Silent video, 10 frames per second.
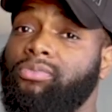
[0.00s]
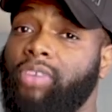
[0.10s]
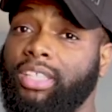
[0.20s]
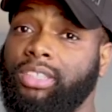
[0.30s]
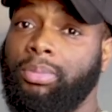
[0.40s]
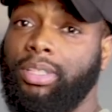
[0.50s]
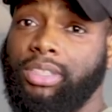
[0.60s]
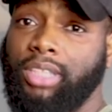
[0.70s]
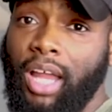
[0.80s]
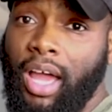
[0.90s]

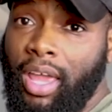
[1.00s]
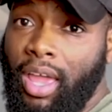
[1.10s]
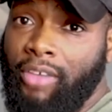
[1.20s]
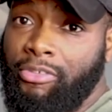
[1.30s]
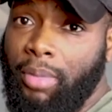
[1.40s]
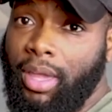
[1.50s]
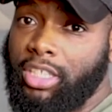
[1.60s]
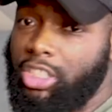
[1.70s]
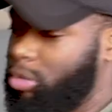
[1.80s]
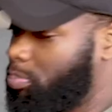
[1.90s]
investments that I have managed to